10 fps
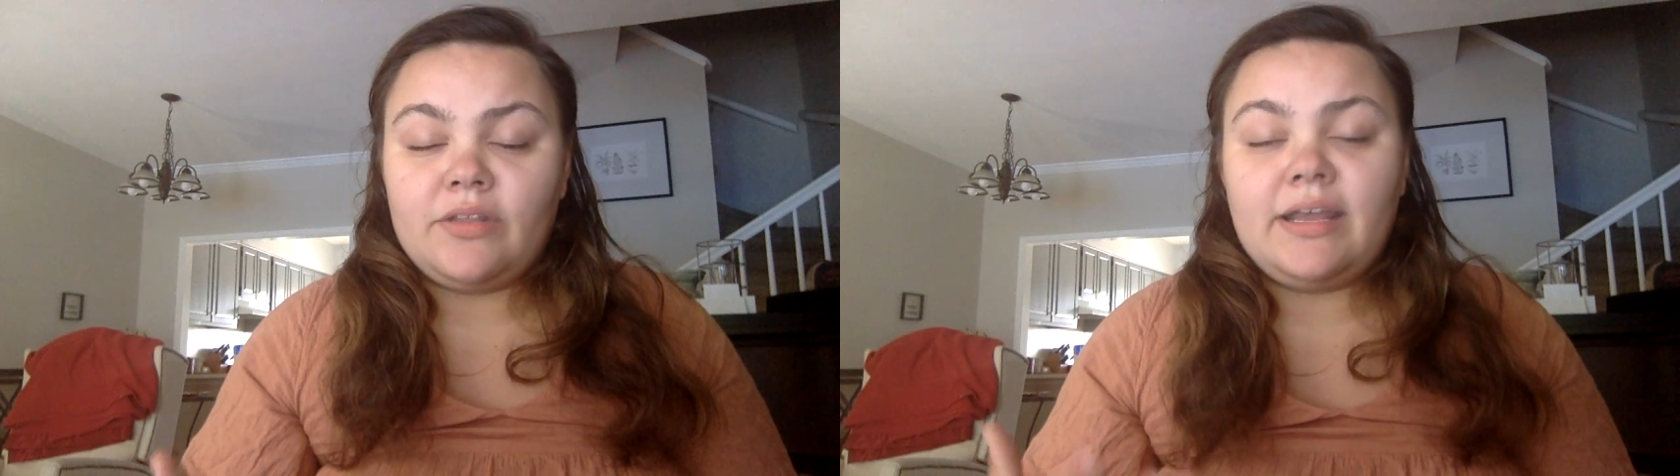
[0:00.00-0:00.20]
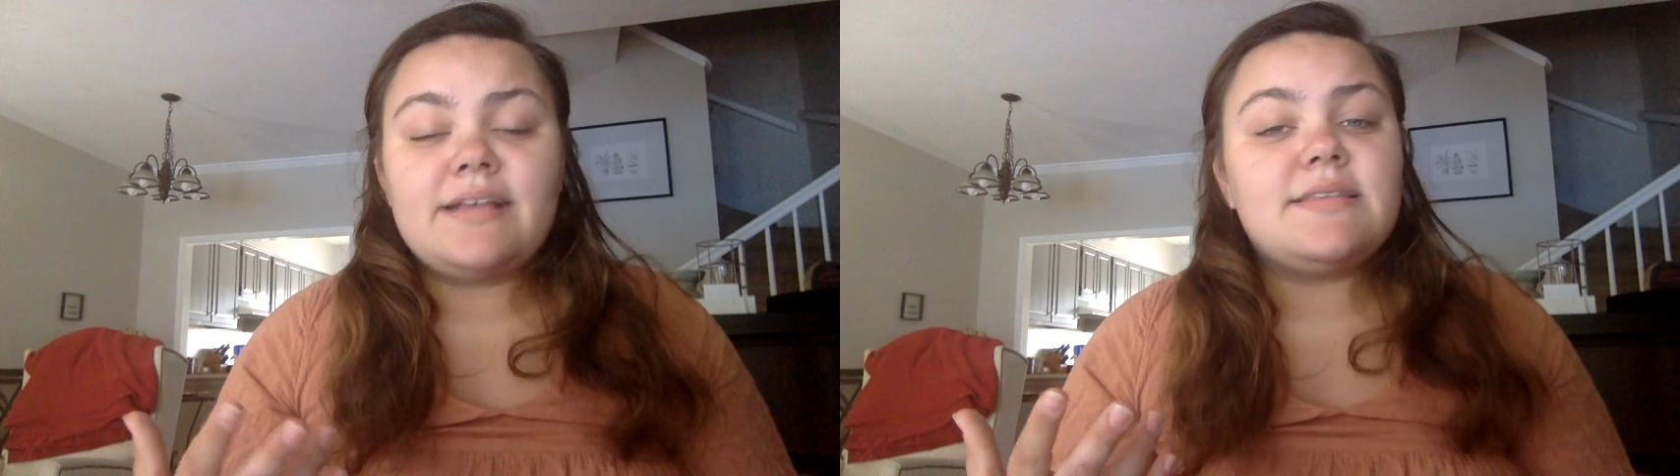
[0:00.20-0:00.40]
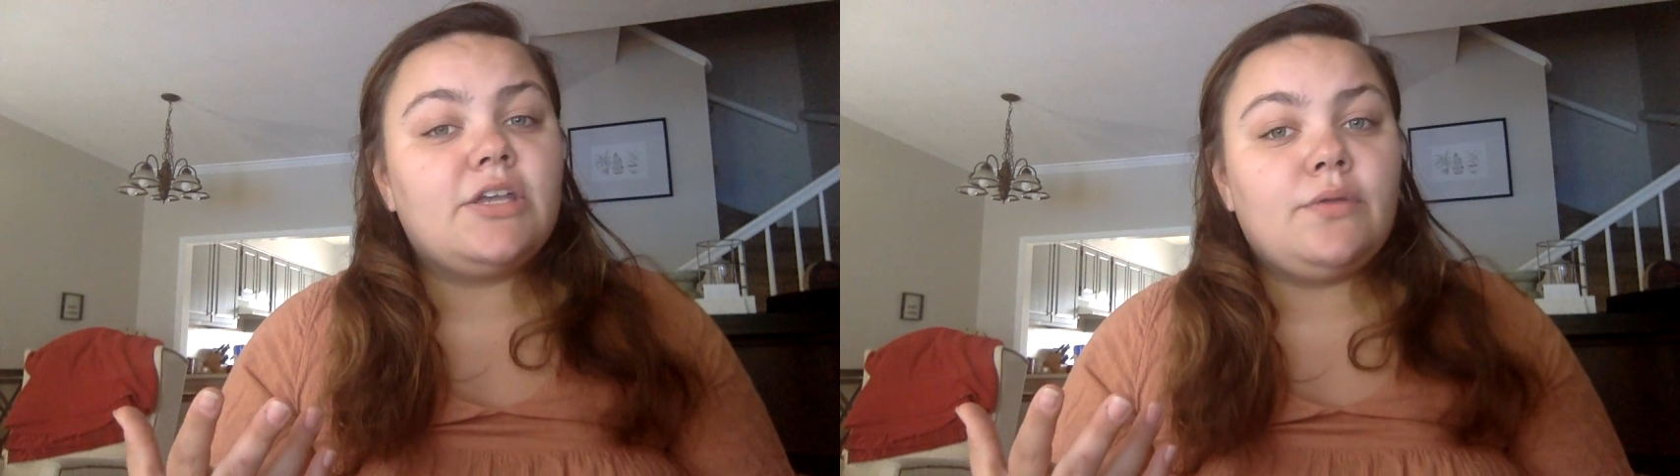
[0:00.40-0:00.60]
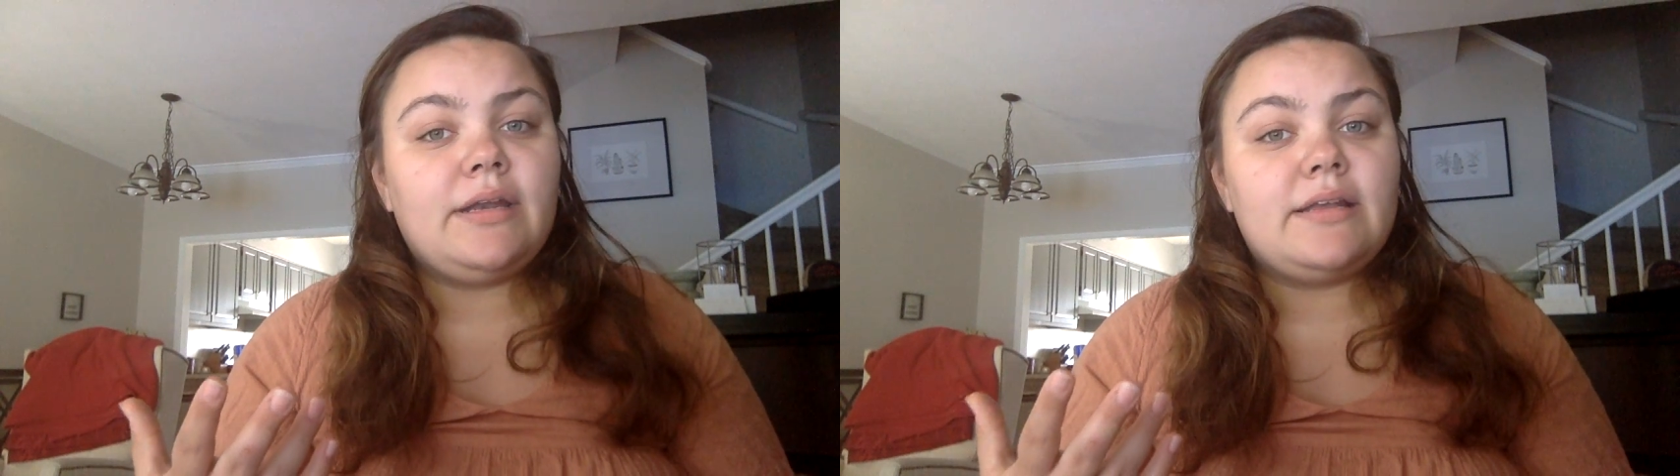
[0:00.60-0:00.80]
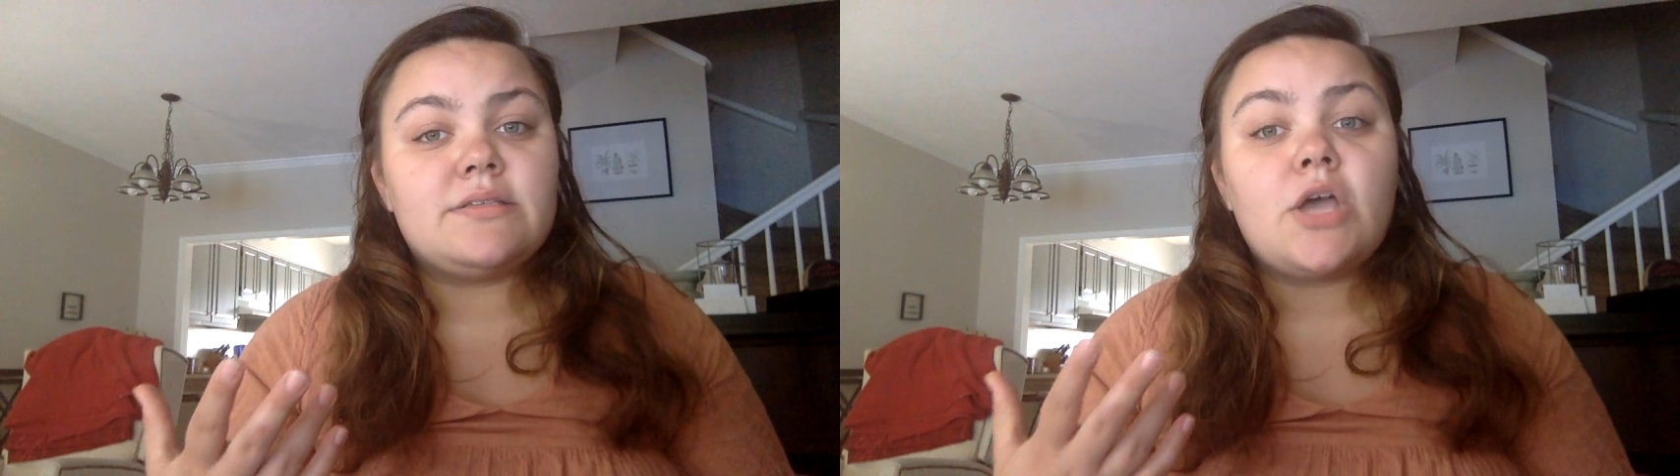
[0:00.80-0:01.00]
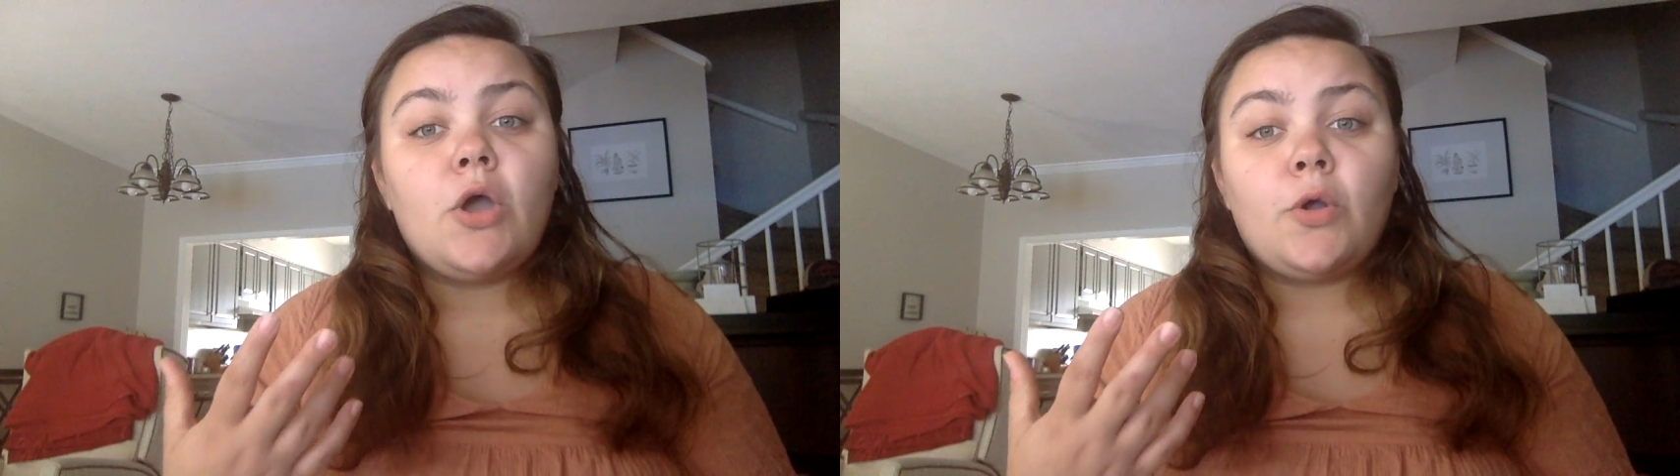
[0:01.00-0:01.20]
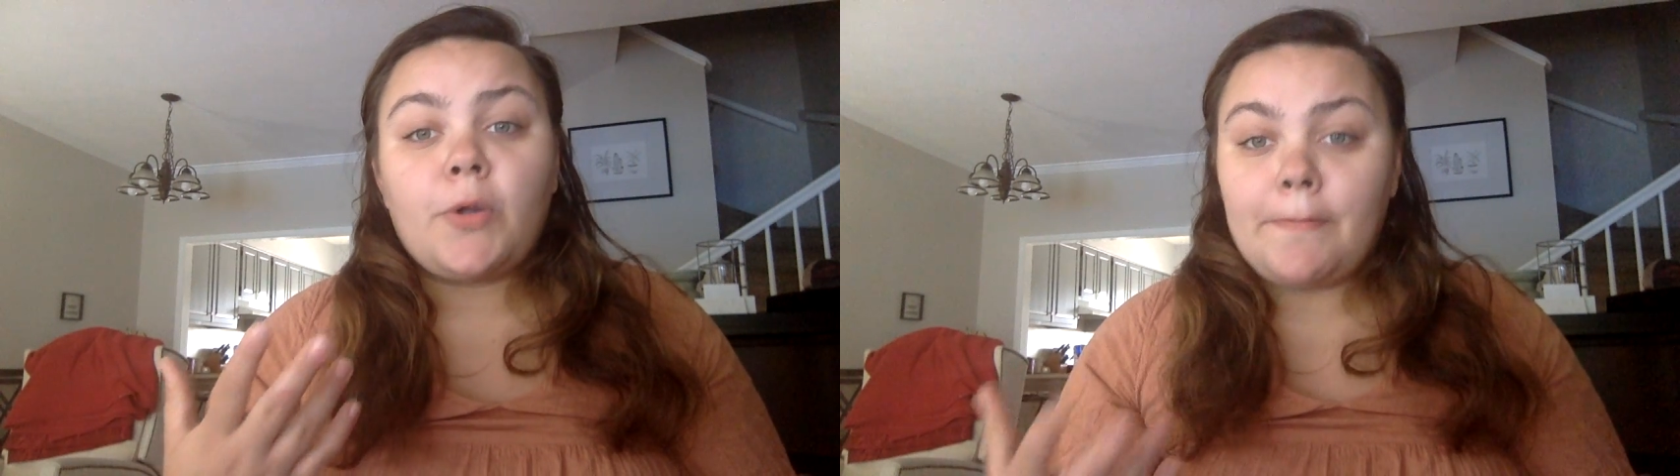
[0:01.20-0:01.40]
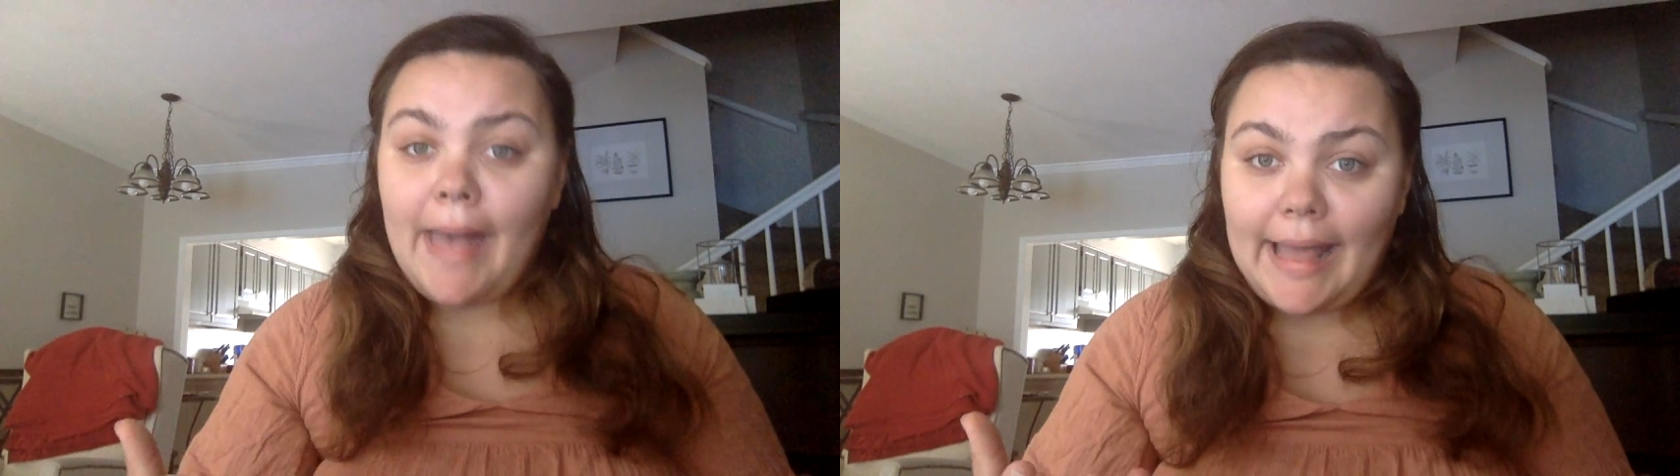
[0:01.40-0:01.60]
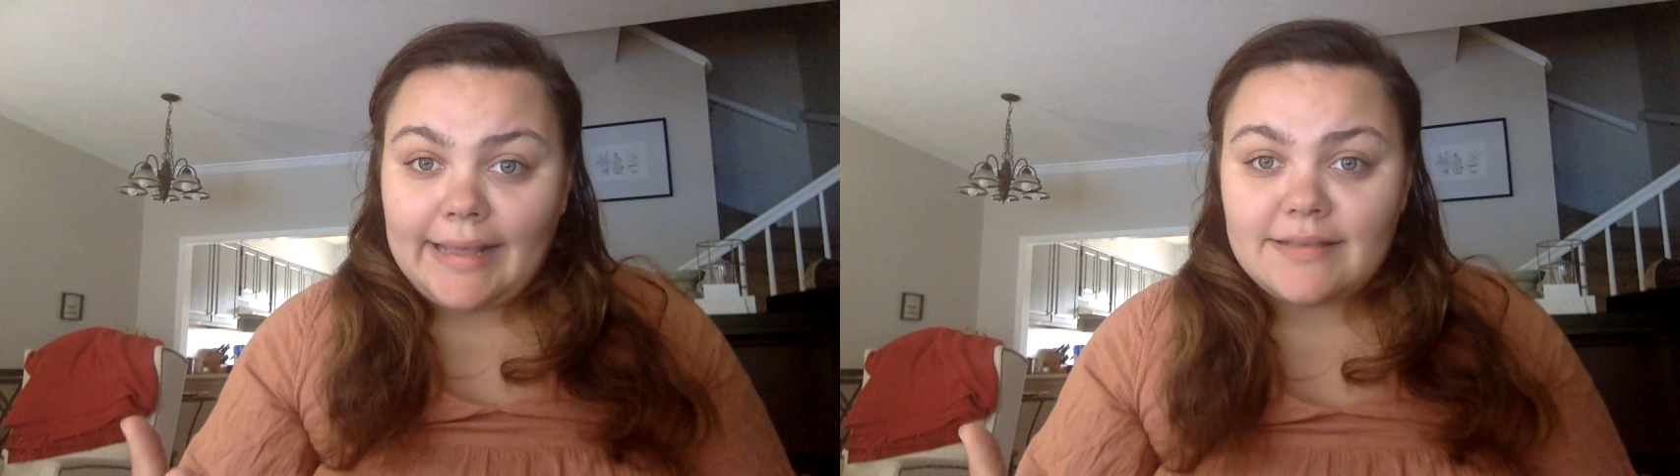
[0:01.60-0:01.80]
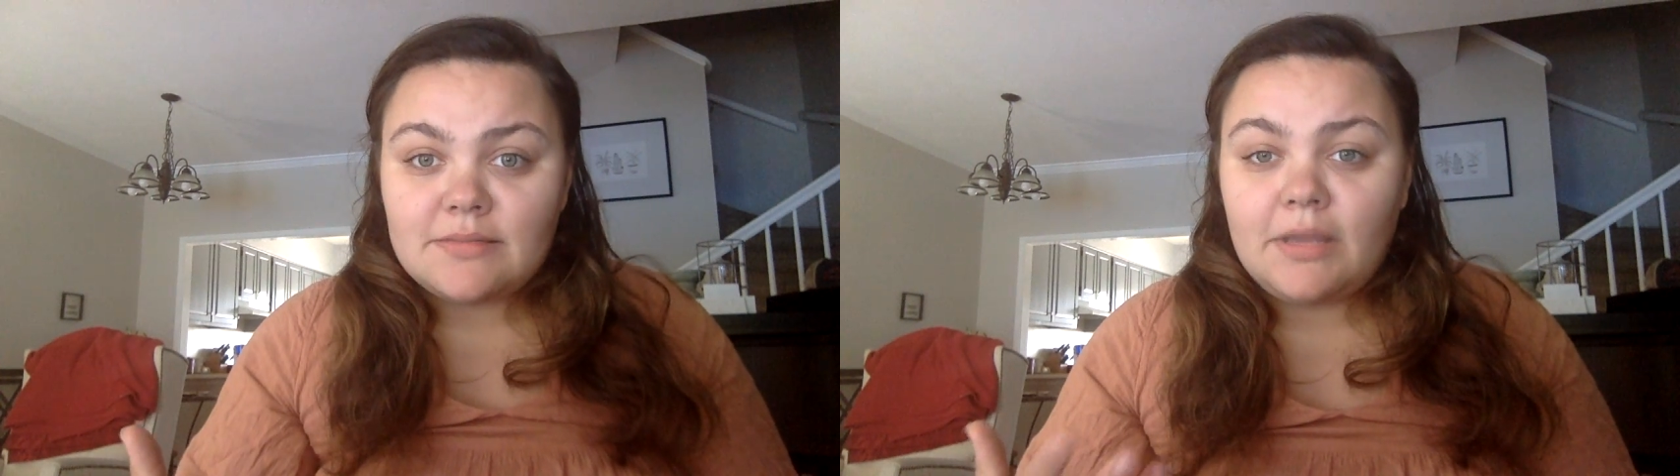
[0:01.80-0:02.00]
The next thing you need is chromatics,